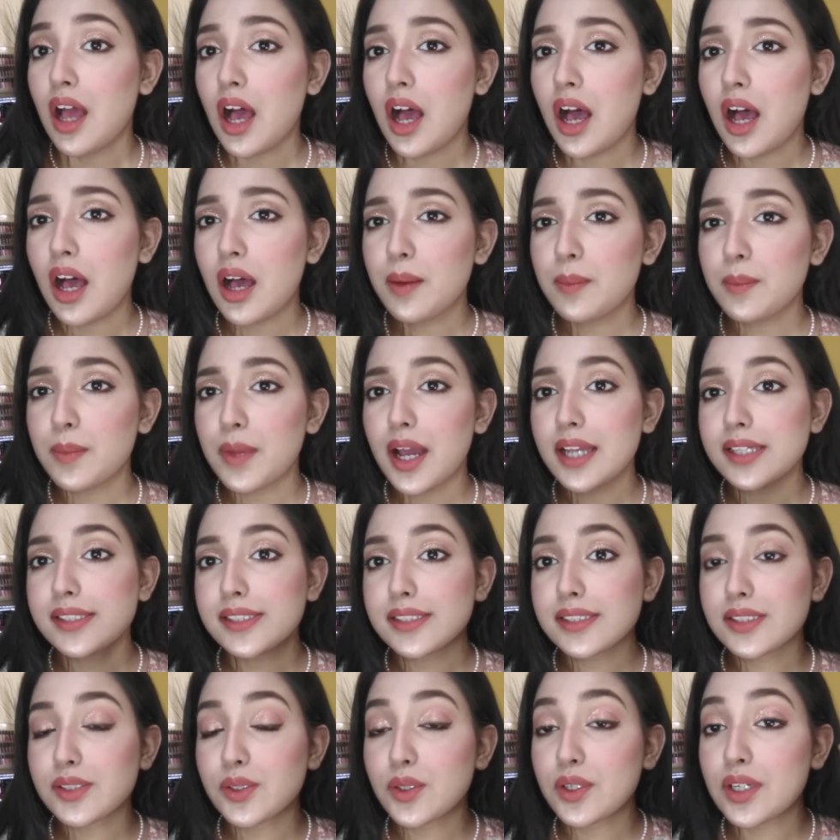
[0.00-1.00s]
I
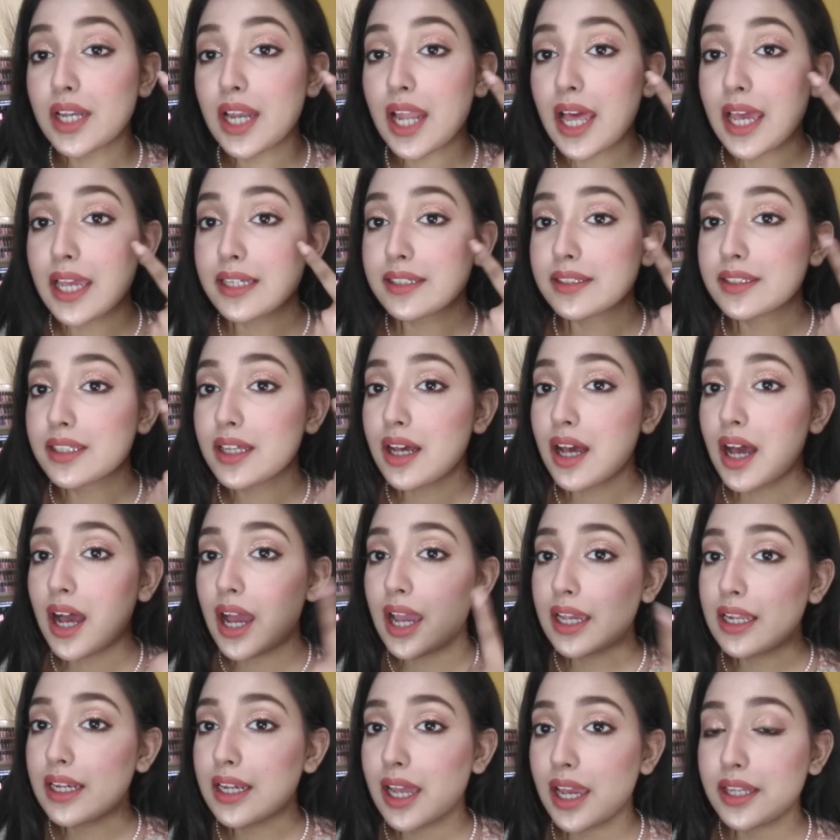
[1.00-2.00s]
just don't like the
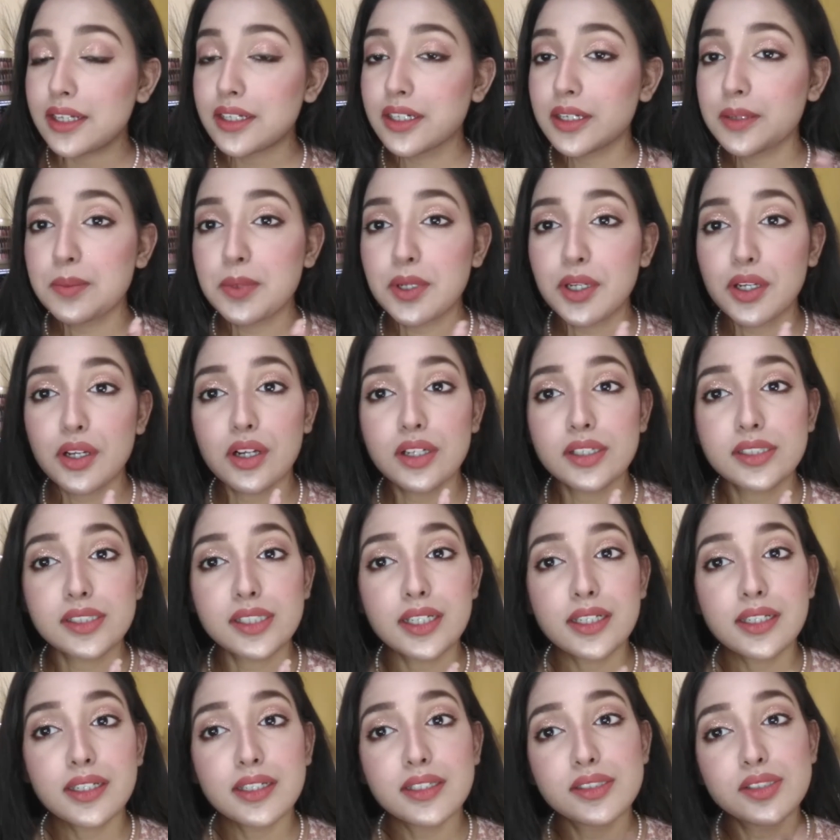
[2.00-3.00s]
eyeliner because
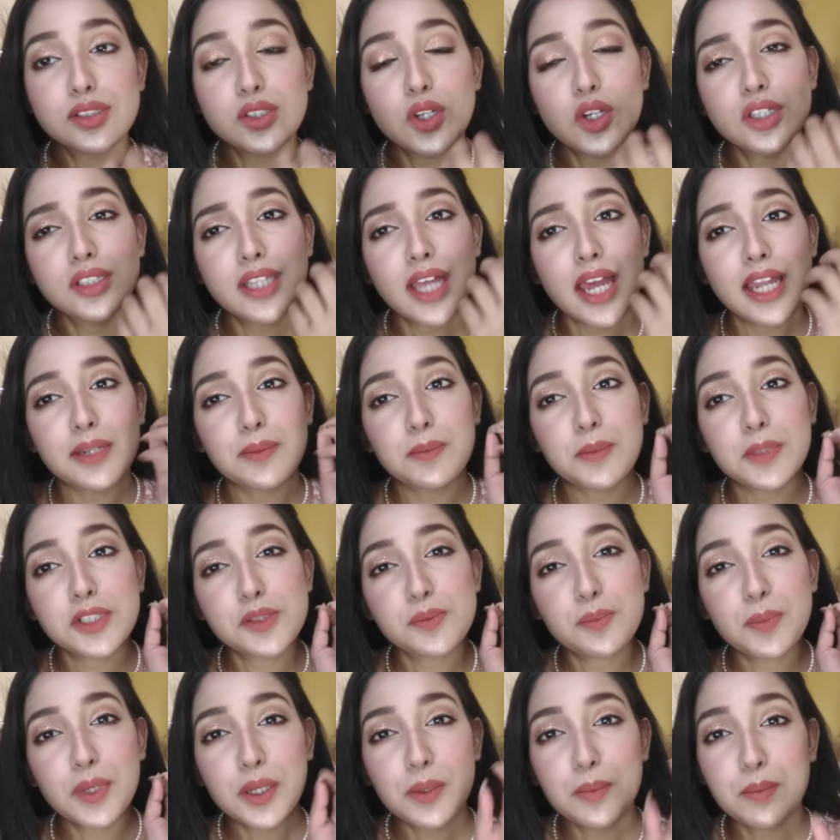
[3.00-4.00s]
it is not that
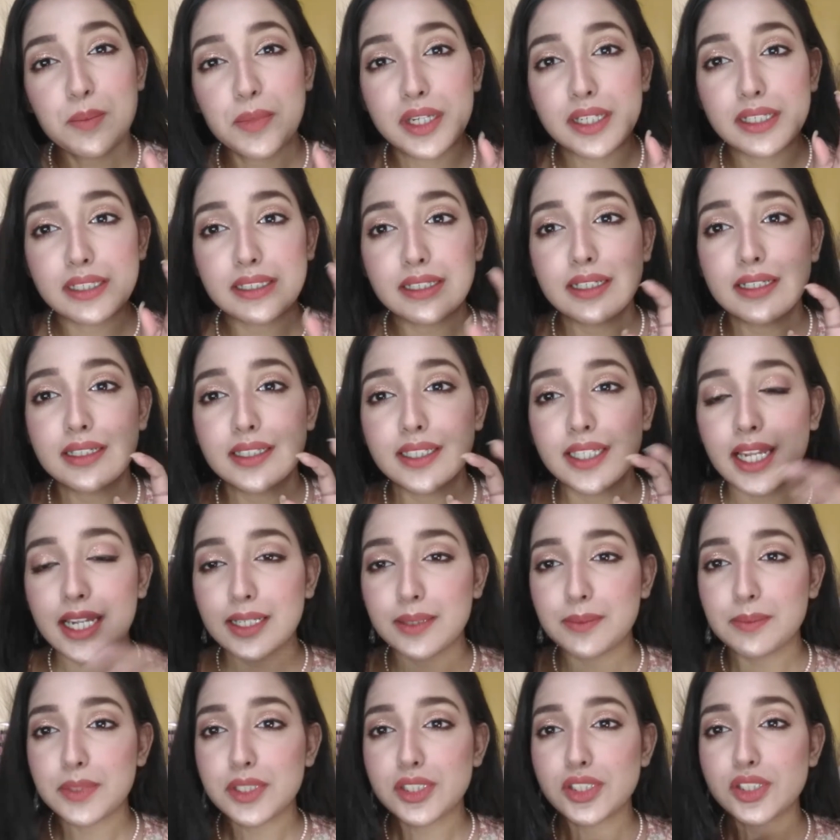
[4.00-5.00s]
much pigmented,
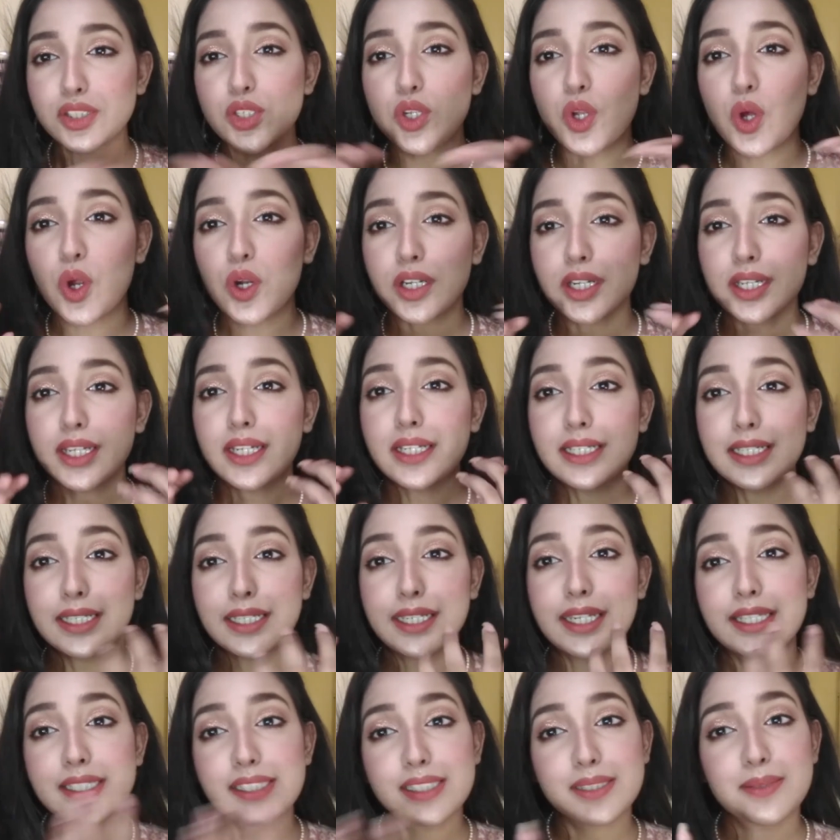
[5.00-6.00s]
that much not
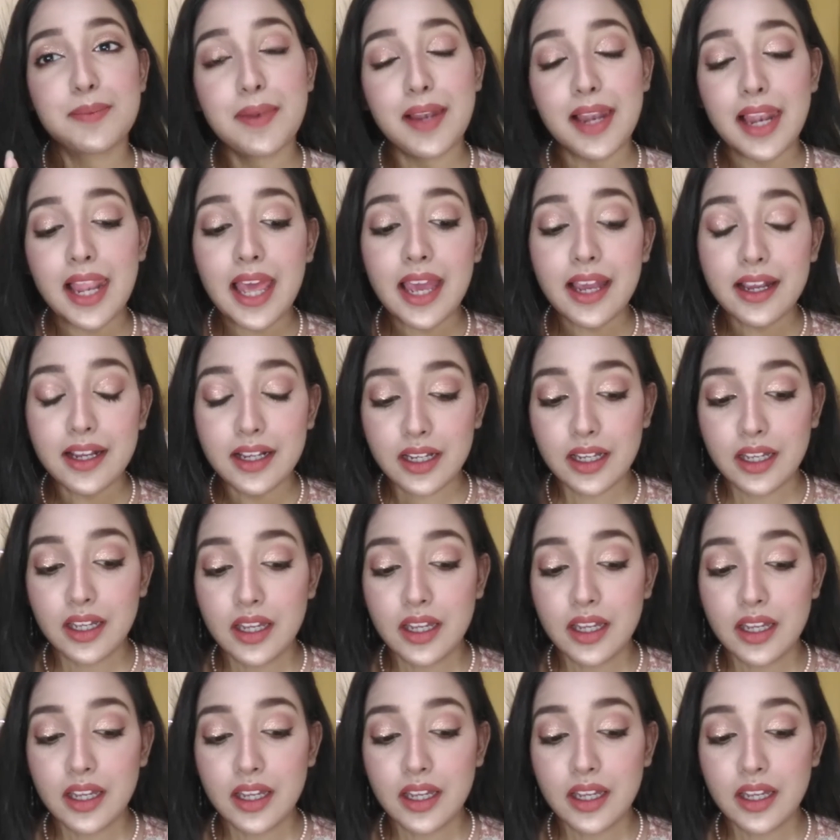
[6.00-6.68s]
intense black.